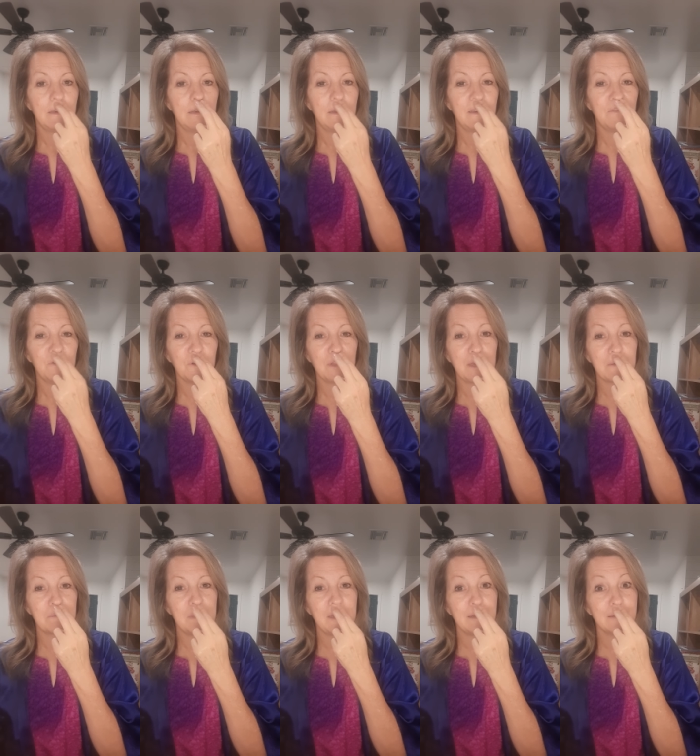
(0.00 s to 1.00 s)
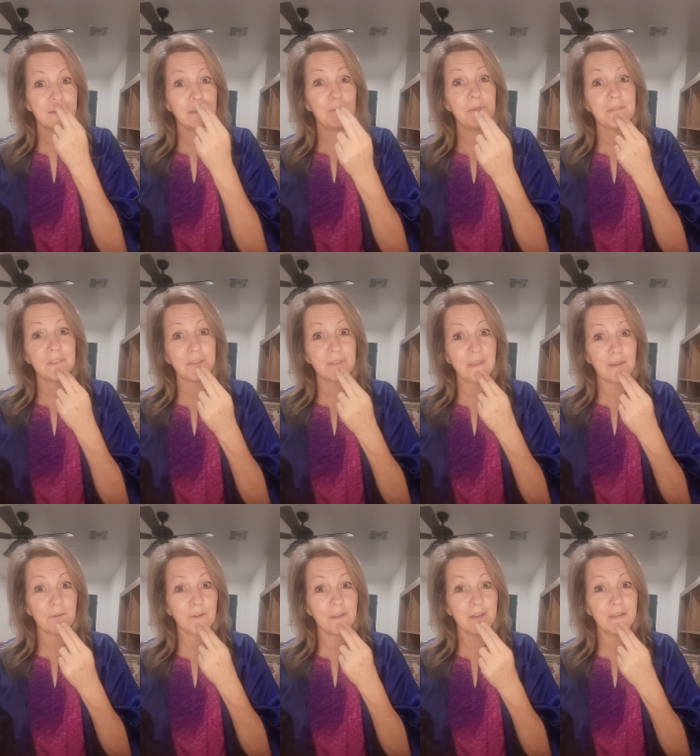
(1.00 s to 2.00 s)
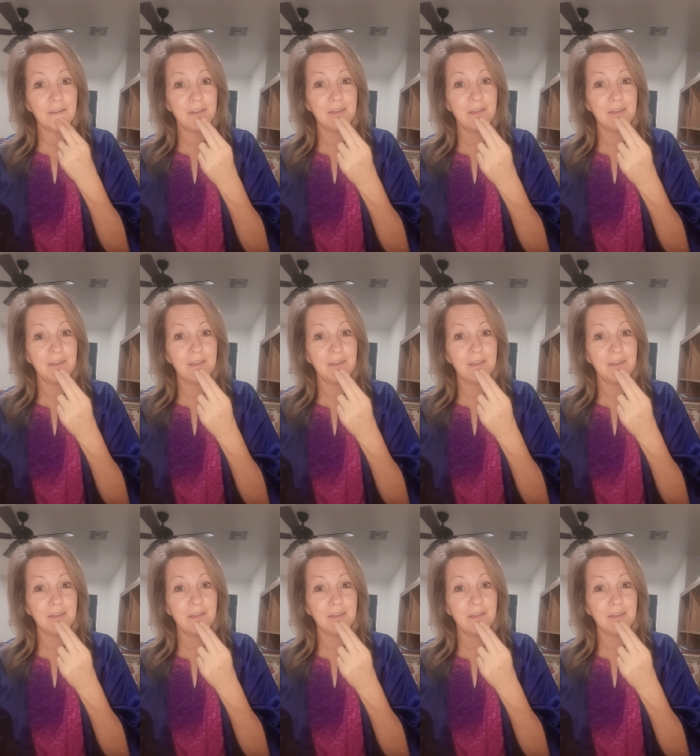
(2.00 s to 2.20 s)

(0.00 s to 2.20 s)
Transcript: And if you're like me, sleep is sacred.